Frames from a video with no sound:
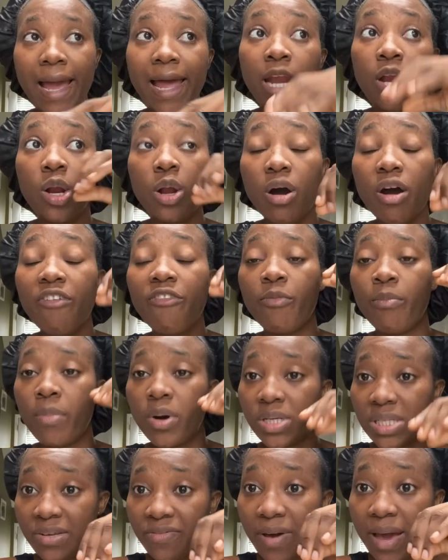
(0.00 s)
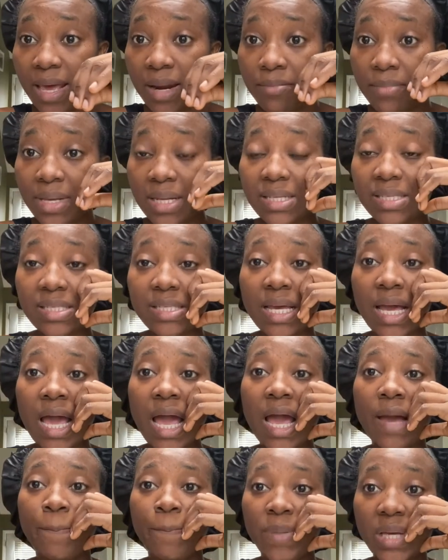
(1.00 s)
love multivitamins
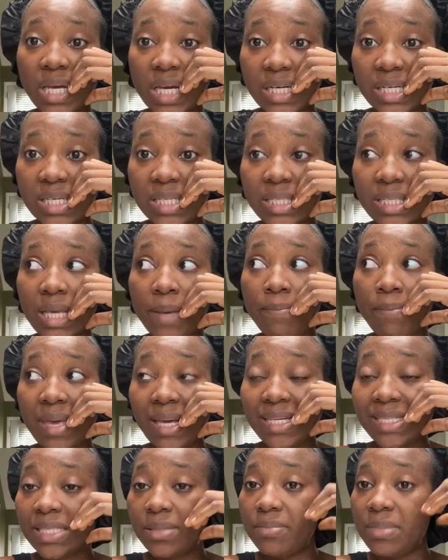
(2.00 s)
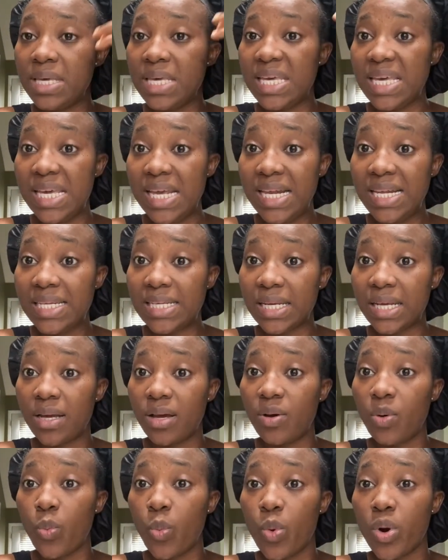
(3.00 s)
because it makes me eat
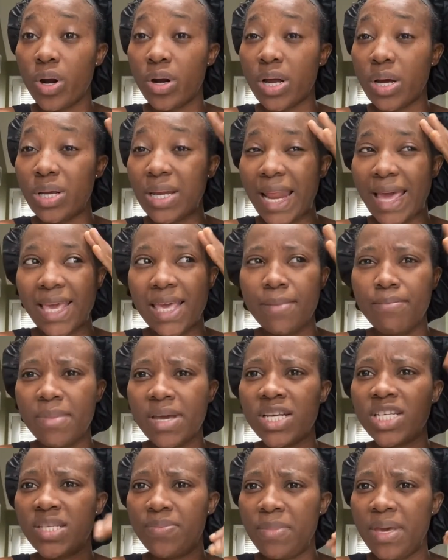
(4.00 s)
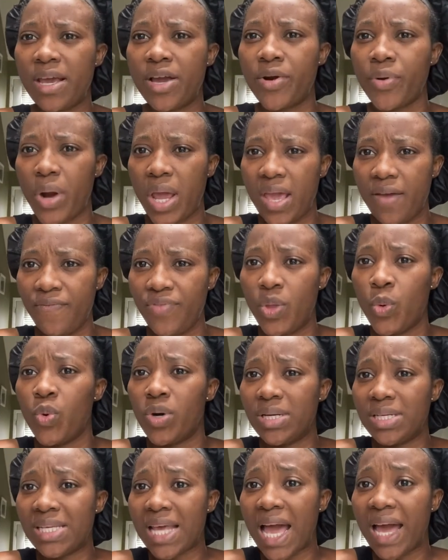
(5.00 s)
what, like, it makes me crave the
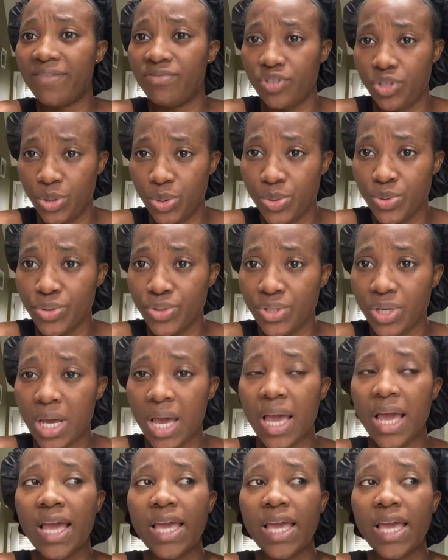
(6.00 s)
ones I've used,